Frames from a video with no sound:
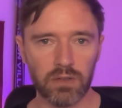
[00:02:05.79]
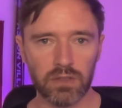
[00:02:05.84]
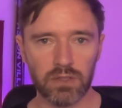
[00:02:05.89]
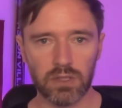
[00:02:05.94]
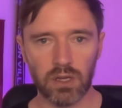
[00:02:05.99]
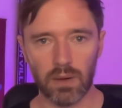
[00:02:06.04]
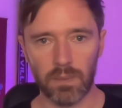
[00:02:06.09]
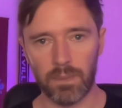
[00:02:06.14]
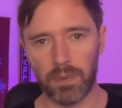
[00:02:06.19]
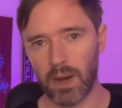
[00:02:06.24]
He's
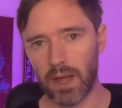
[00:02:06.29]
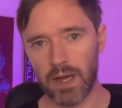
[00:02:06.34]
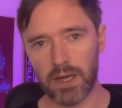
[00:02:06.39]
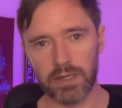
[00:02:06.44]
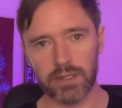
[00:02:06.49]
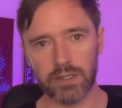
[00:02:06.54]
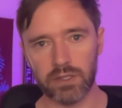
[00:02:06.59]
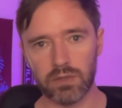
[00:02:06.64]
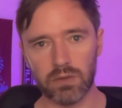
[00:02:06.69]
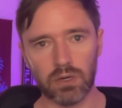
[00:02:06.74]
got
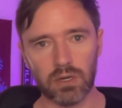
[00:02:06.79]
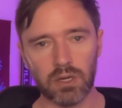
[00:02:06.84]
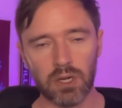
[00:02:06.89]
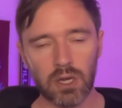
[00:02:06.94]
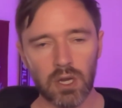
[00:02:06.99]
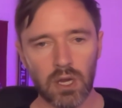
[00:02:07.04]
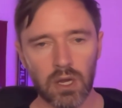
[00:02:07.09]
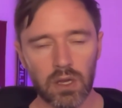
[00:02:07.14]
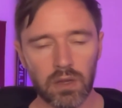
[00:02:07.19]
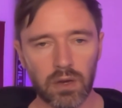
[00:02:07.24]
players who are,
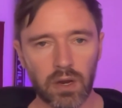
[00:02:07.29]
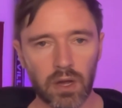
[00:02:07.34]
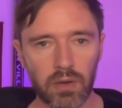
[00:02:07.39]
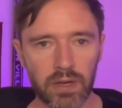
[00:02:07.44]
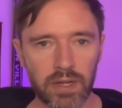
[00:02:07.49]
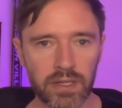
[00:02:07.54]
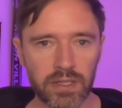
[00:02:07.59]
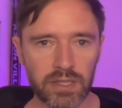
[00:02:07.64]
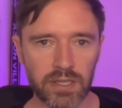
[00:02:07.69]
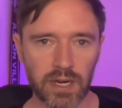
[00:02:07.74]

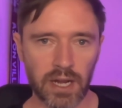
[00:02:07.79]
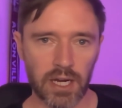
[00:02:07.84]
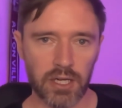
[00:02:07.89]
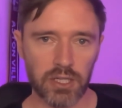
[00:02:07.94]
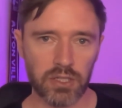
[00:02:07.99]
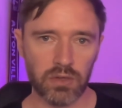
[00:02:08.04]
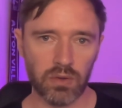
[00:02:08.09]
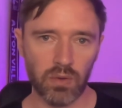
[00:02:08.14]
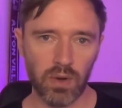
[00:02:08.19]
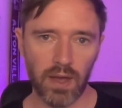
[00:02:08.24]

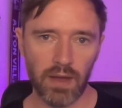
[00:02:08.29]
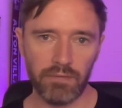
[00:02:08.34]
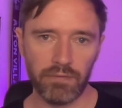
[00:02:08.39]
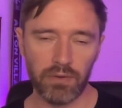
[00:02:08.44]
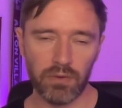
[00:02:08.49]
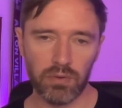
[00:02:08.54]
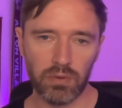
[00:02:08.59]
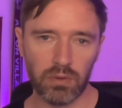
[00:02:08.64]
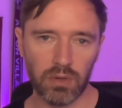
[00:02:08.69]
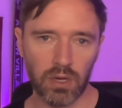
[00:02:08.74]
international
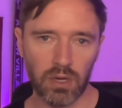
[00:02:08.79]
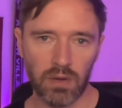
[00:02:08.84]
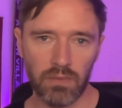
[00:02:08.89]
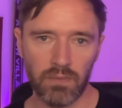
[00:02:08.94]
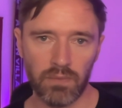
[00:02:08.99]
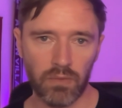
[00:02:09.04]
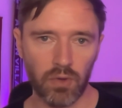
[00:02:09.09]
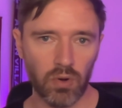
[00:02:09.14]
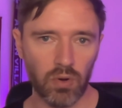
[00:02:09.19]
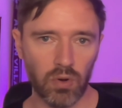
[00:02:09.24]
level,
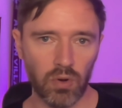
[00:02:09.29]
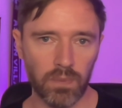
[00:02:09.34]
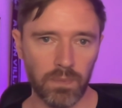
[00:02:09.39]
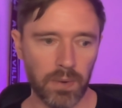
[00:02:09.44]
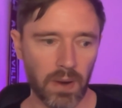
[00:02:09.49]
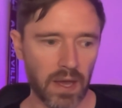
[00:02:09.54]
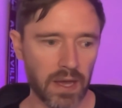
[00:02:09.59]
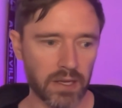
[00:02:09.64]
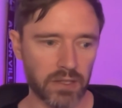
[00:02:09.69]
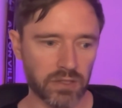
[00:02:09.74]
or
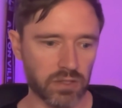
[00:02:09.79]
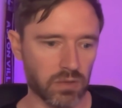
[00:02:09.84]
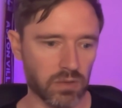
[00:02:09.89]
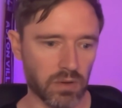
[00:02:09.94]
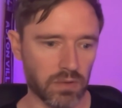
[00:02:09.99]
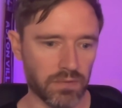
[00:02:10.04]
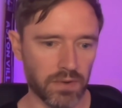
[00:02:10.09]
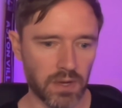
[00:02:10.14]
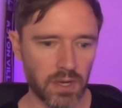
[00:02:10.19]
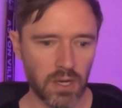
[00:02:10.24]
players who
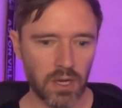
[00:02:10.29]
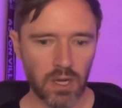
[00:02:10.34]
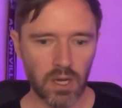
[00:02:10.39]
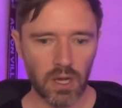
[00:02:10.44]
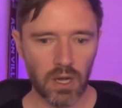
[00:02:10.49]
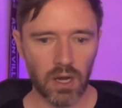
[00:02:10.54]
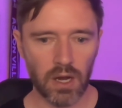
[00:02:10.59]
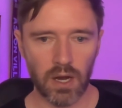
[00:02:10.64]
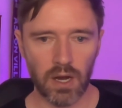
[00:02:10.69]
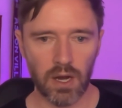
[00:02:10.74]
have
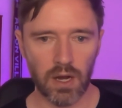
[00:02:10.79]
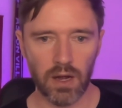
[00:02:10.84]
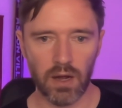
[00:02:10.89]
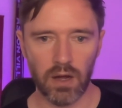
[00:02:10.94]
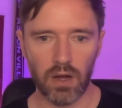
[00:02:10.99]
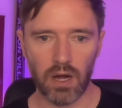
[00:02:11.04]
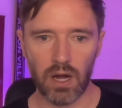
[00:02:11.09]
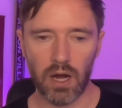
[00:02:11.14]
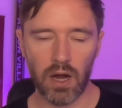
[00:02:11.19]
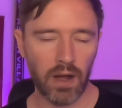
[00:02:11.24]

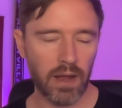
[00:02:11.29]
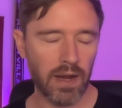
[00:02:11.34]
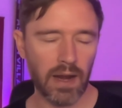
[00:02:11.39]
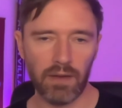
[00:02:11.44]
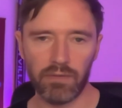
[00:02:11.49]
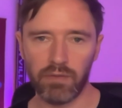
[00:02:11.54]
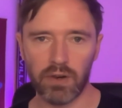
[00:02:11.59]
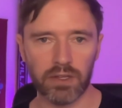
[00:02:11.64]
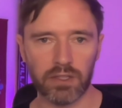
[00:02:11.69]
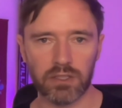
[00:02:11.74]
high
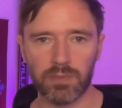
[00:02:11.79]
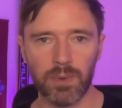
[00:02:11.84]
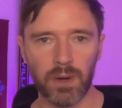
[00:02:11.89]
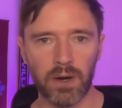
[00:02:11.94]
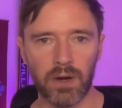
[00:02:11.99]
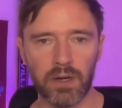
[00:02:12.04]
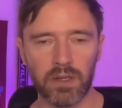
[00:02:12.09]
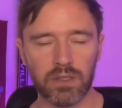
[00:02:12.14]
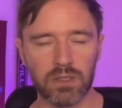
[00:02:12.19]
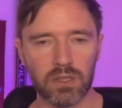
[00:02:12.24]
level
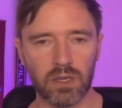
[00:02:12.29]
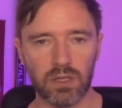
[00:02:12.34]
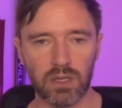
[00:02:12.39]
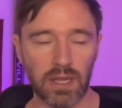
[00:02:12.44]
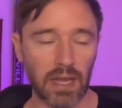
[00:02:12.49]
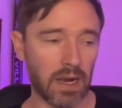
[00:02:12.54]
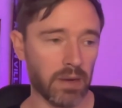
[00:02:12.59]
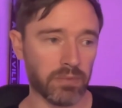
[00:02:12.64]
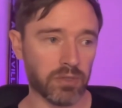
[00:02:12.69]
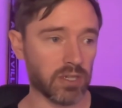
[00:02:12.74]
experience, like
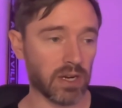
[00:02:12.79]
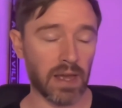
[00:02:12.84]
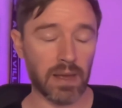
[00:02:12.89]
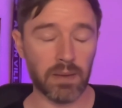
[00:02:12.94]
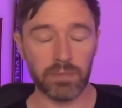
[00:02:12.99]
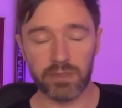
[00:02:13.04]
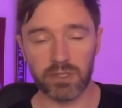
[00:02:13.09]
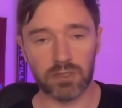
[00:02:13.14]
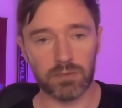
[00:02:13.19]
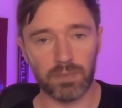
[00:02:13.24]
Callum
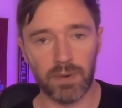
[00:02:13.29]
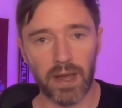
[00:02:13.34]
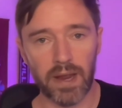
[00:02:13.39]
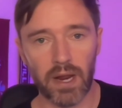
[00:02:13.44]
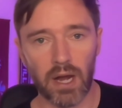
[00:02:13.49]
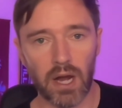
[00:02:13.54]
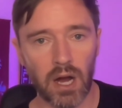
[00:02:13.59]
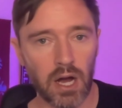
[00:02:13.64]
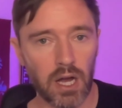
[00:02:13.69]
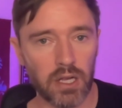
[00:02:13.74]
Chambers has played
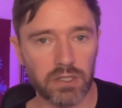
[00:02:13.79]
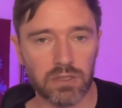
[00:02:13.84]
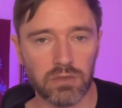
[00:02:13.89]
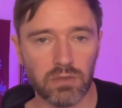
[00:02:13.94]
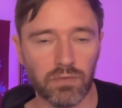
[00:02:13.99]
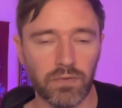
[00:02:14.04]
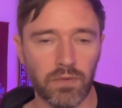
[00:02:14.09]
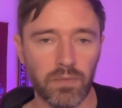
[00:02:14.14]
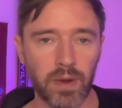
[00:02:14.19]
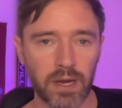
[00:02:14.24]
at Arsenal
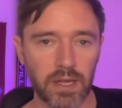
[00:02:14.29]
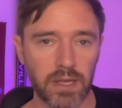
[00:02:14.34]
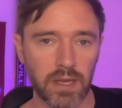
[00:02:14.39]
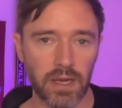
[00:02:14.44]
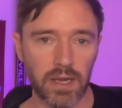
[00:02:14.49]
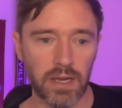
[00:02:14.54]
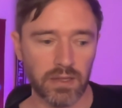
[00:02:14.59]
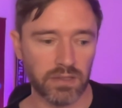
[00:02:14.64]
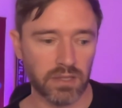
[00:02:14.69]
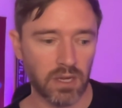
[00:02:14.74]
for many
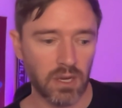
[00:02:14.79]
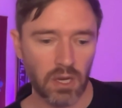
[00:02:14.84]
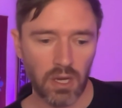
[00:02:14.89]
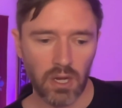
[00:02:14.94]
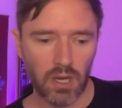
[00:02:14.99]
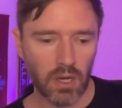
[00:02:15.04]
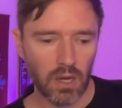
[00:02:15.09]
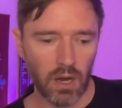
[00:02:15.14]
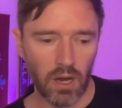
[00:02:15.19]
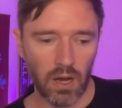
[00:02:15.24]
years,
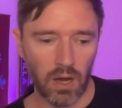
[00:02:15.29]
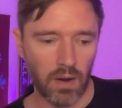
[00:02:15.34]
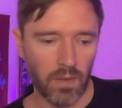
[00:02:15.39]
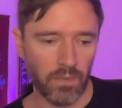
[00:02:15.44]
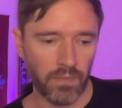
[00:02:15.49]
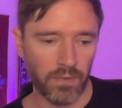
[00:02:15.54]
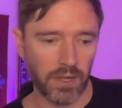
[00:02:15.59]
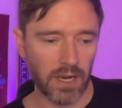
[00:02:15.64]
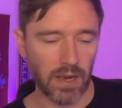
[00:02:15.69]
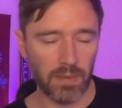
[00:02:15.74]

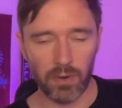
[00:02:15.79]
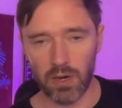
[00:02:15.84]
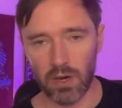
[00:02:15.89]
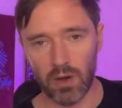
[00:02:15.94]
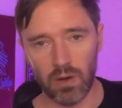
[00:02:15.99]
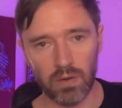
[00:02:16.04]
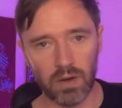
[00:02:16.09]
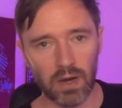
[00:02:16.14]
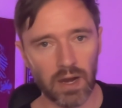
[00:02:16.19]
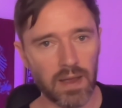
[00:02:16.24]
Clement
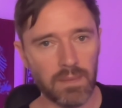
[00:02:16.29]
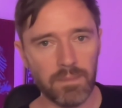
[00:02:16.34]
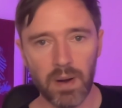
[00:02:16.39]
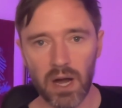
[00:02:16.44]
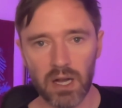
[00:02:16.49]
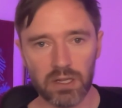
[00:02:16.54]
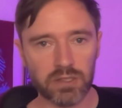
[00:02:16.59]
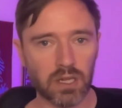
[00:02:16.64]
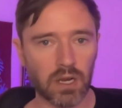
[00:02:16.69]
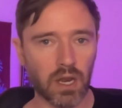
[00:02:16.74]
Lenglet,
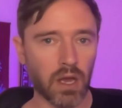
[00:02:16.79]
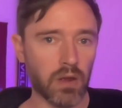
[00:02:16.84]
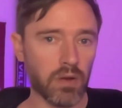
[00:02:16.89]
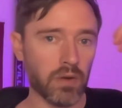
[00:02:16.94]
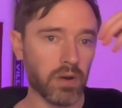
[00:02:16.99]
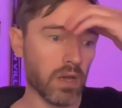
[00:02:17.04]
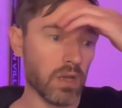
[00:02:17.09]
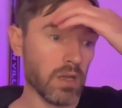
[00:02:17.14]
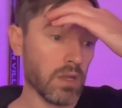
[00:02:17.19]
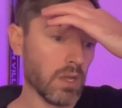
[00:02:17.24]

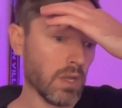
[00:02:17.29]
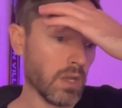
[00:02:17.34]
Barcelona,